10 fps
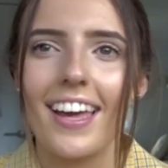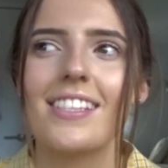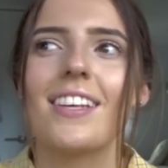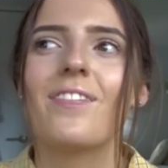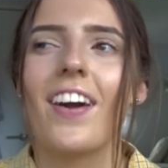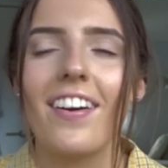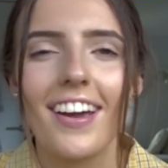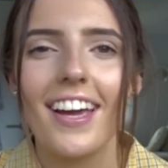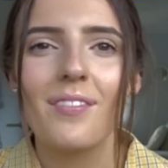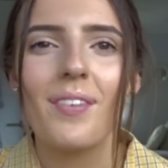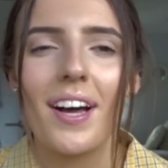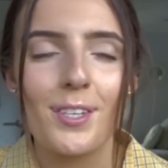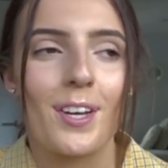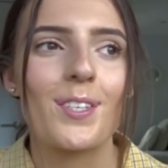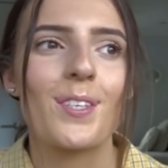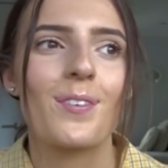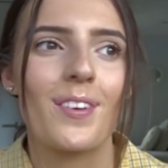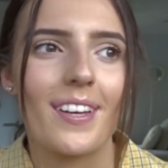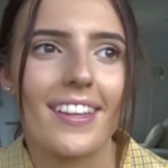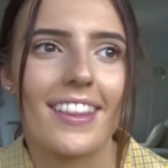It's very much a
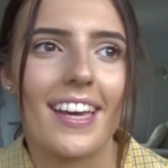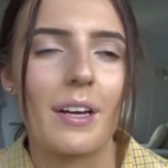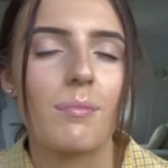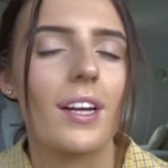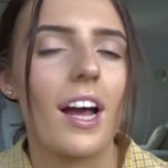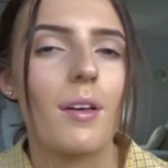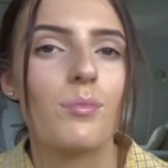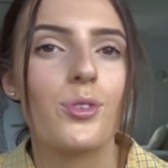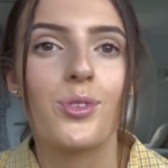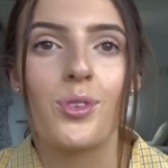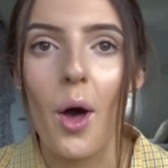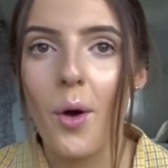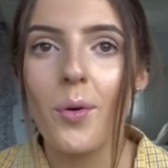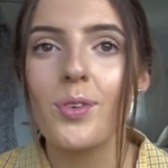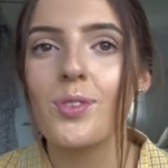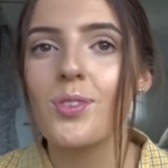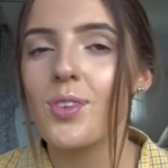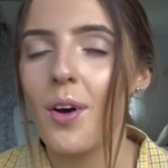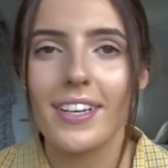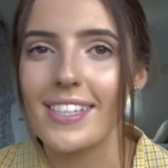surreal thing, but I'm so,
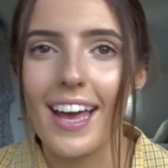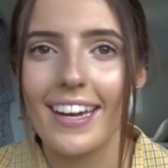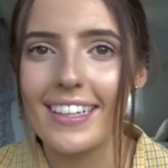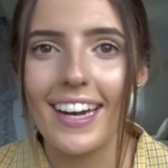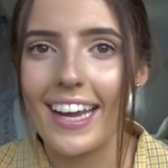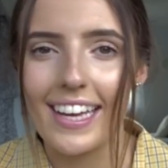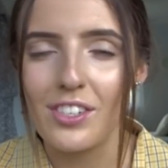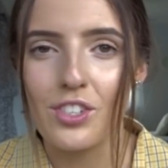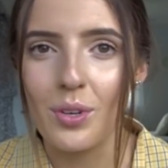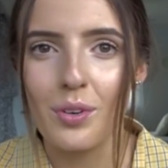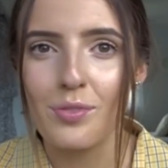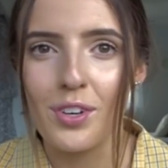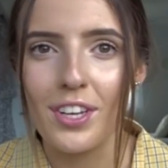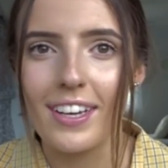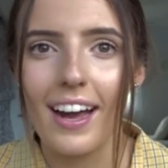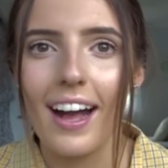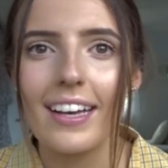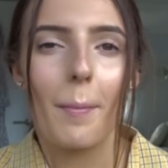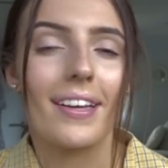so excited that I get to do it for you guys.